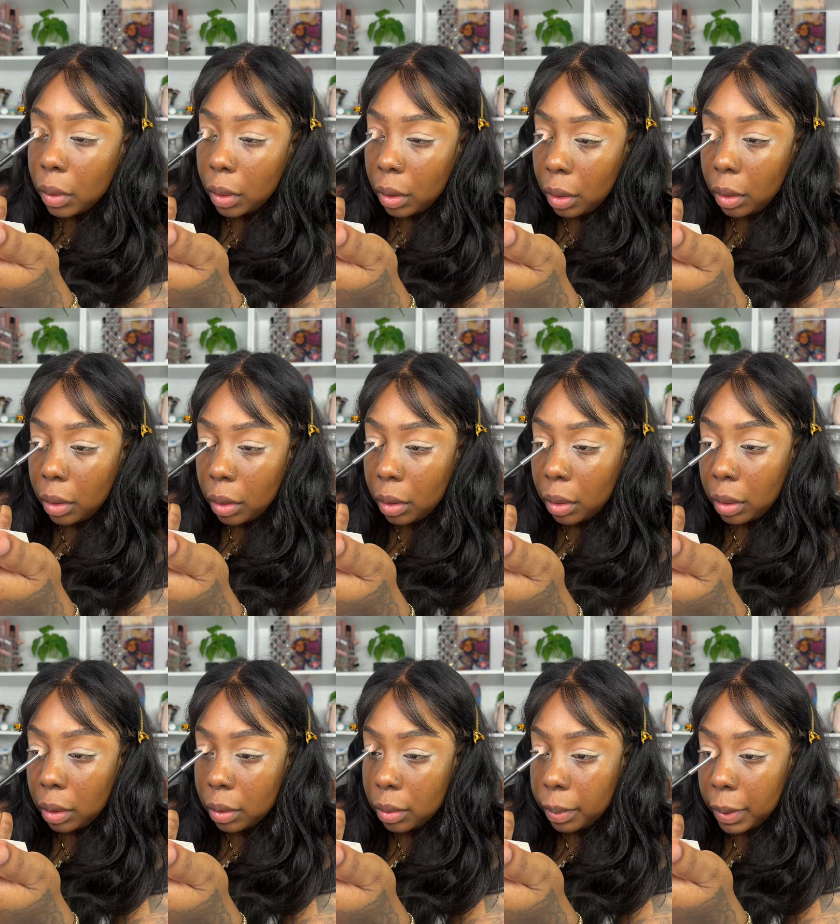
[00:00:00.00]
and
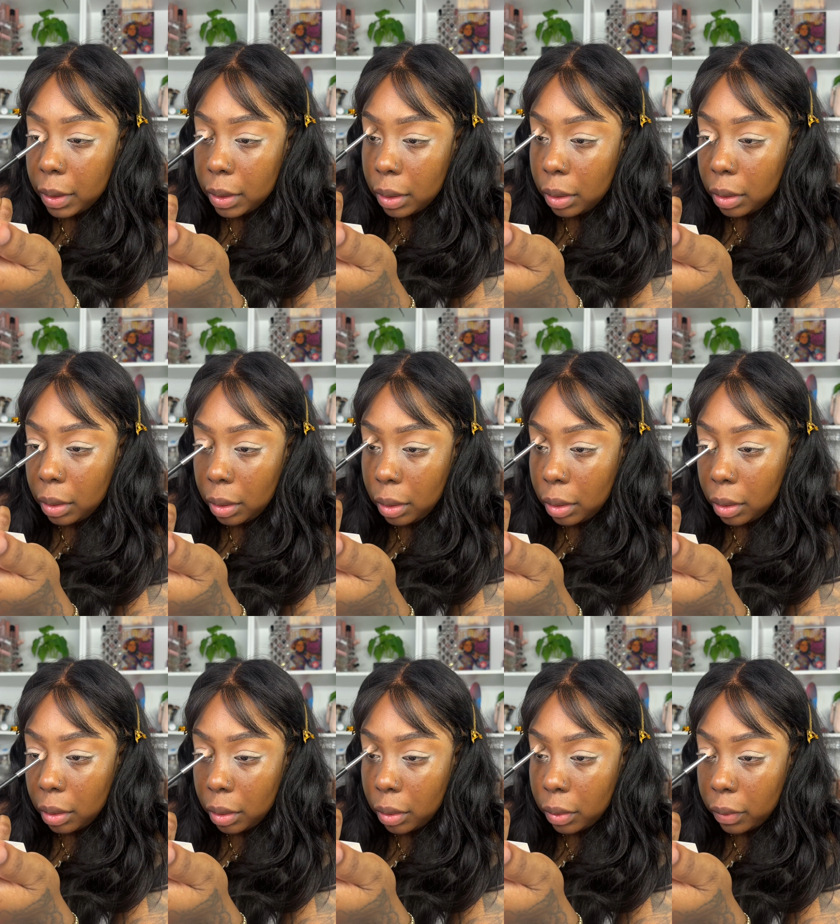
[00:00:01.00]
that's basically gonna
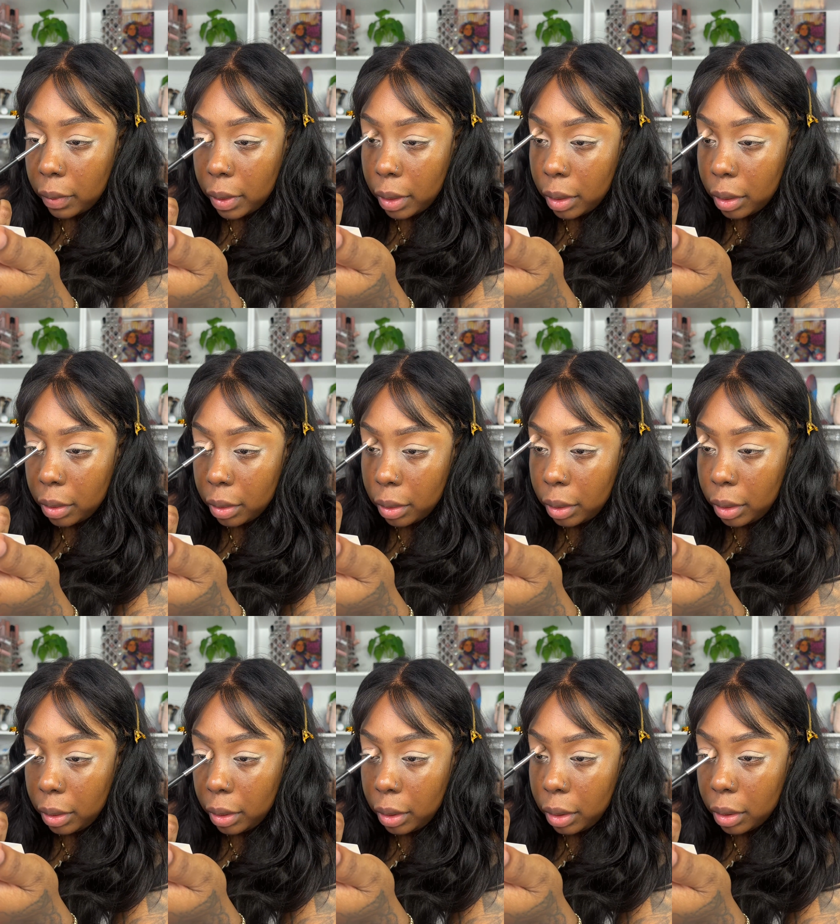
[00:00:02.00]
go right
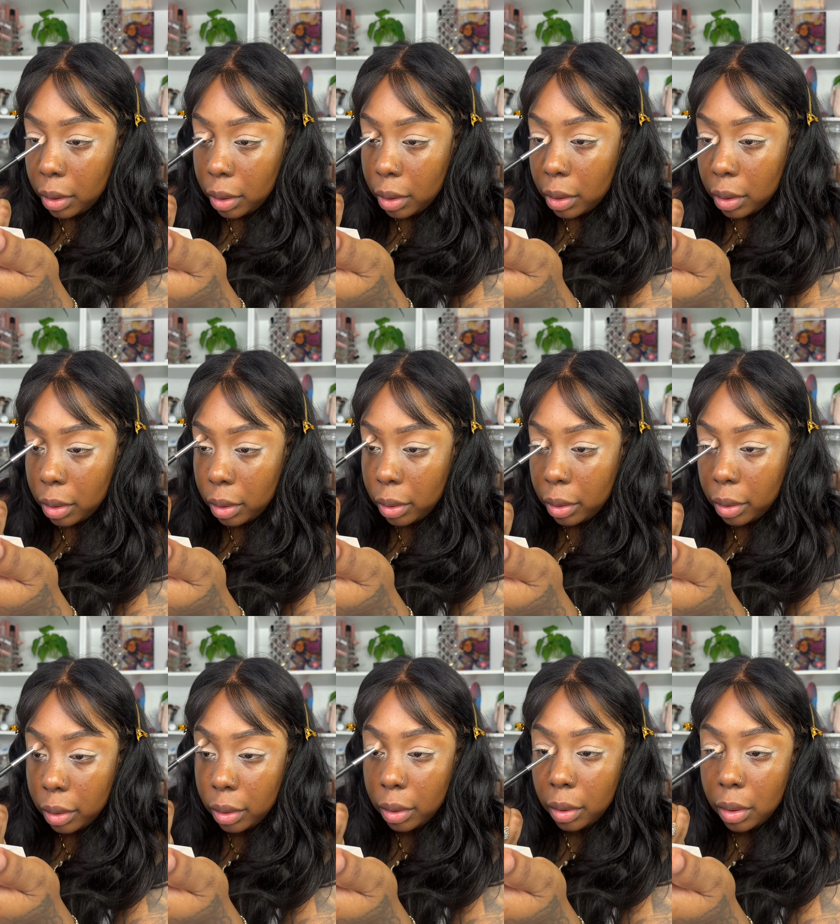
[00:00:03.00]
underneath the other color,
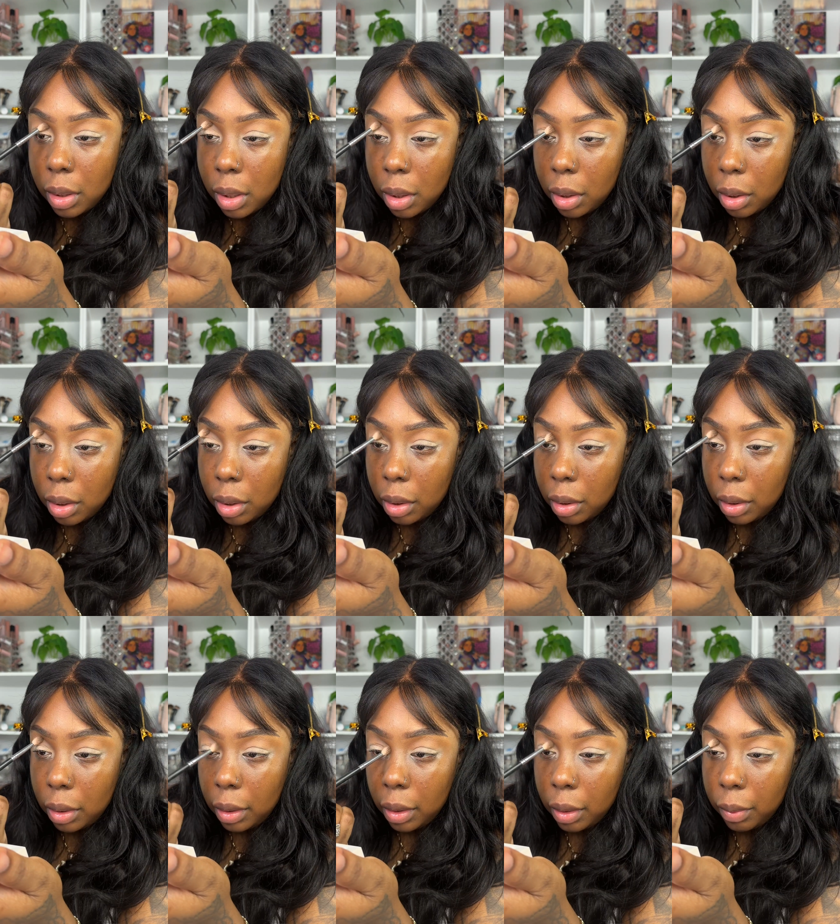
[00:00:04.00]

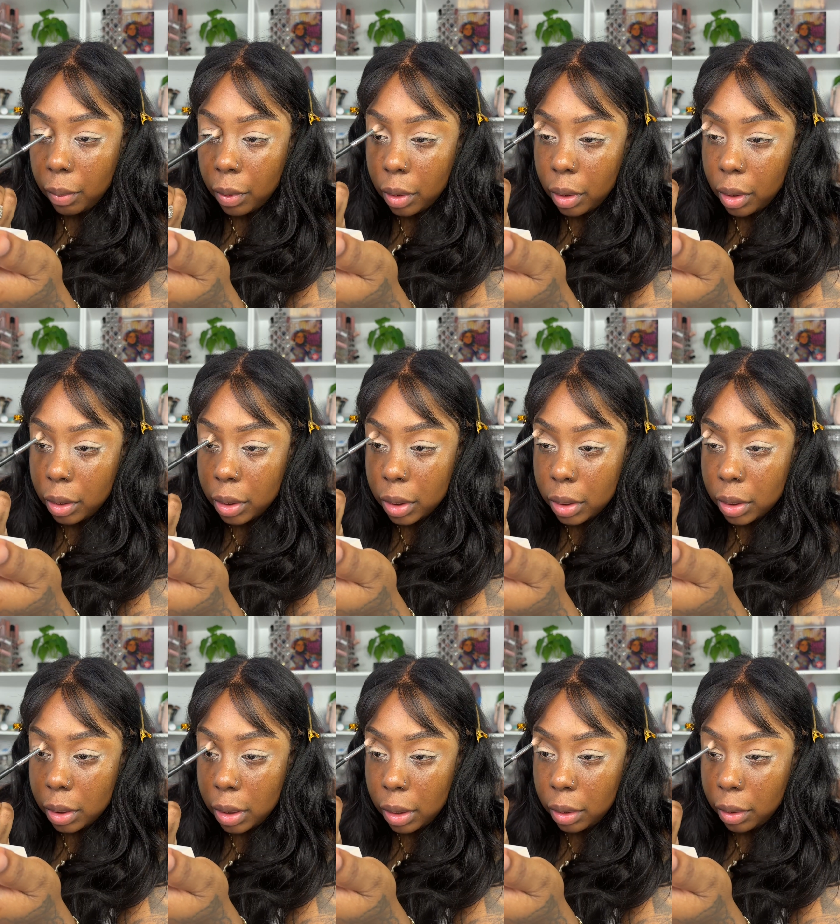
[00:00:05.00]
and we're gonna
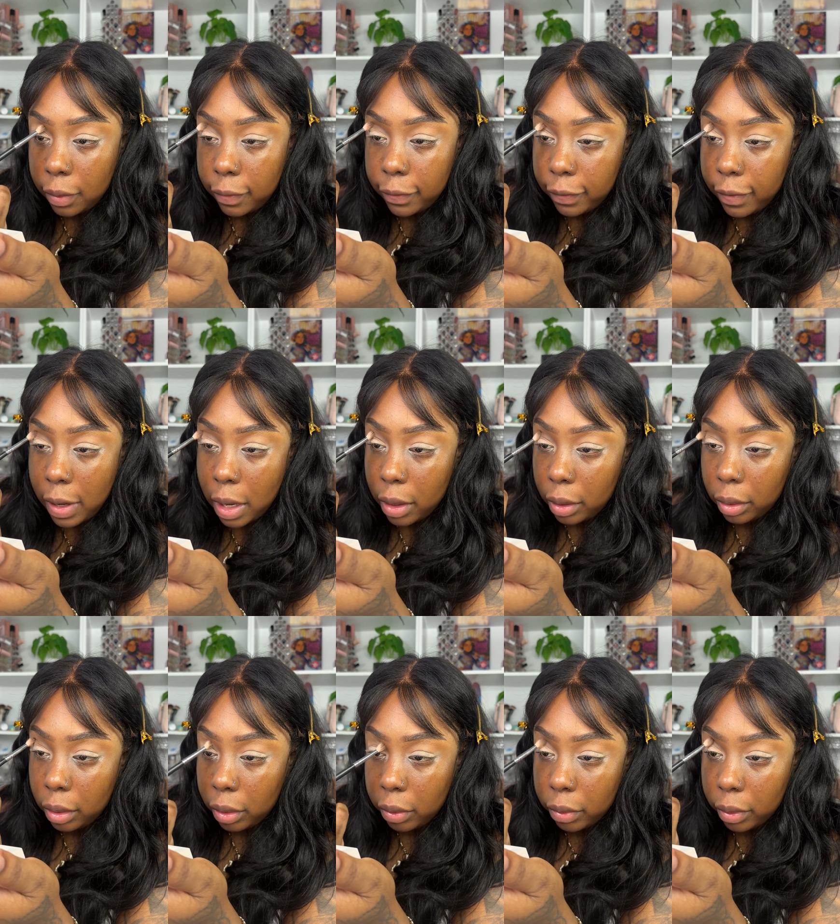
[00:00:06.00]
just like define
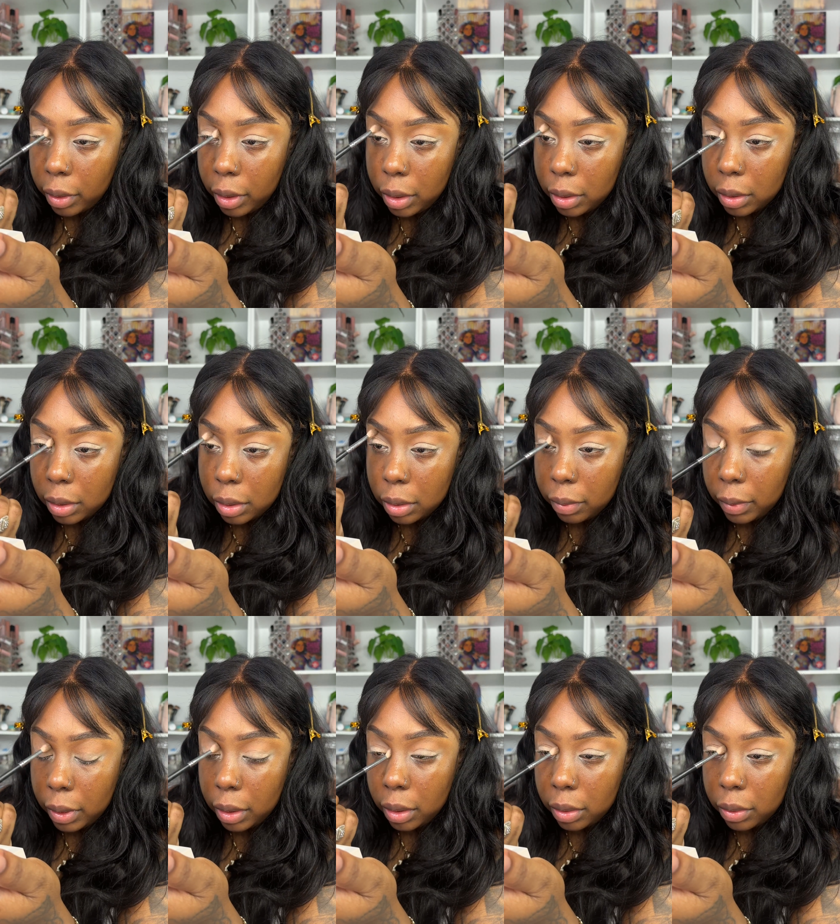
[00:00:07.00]
the crease
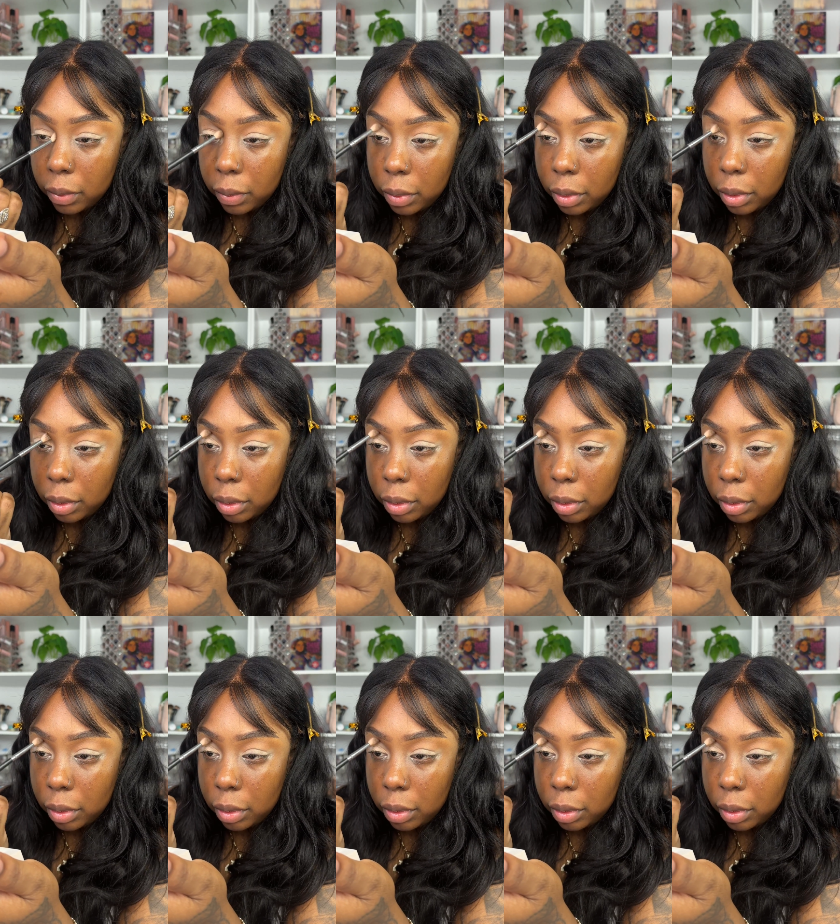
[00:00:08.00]
with this one.